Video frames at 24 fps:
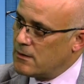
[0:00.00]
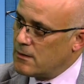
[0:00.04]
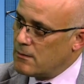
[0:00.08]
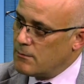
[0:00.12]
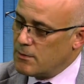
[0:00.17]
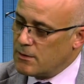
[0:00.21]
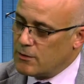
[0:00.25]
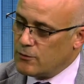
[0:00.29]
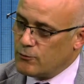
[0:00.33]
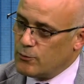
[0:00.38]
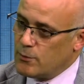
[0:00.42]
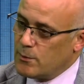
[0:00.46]

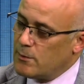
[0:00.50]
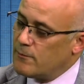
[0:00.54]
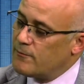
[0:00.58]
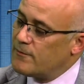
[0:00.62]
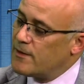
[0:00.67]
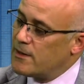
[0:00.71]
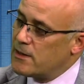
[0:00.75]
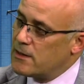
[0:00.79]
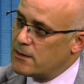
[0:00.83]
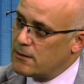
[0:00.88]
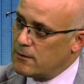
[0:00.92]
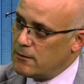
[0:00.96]
because we were
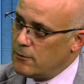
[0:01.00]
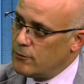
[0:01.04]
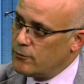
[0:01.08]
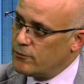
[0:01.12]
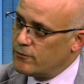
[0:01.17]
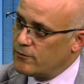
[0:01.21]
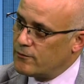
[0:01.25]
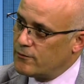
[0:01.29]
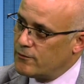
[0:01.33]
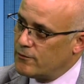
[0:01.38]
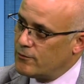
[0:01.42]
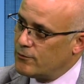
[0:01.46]
very
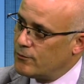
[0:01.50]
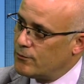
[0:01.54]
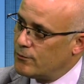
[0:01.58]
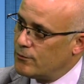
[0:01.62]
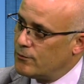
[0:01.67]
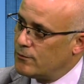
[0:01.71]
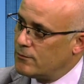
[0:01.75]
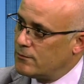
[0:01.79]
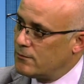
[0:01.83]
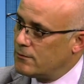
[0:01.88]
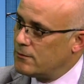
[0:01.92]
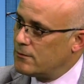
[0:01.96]
close to
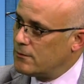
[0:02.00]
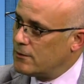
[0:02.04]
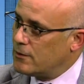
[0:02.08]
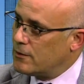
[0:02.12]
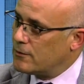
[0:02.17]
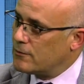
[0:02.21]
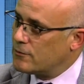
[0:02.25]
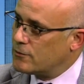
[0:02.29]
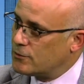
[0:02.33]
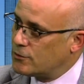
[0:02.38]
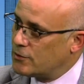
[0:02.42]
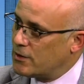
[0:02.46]
you
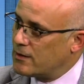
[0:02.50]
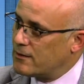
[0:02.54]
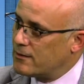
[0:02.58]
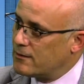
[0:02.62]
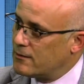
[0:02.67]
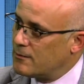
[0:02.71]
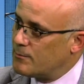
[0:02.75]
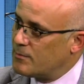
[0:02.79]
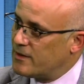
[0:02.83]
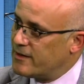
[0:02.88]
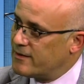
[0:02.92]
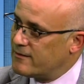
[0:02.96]
know, shutting
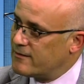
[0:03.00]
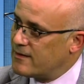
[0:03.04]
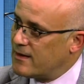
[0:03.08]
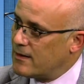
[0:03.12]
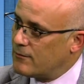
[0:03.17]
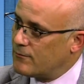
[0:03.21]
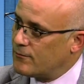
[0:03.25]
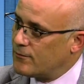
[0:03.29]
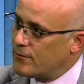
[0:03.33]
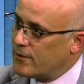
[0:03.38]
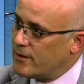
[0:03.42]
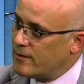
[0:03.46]
the place
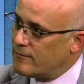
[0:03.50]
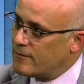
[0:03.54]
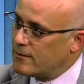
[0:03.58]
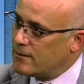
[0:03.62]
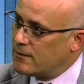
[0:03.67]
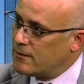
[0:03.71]
down forever.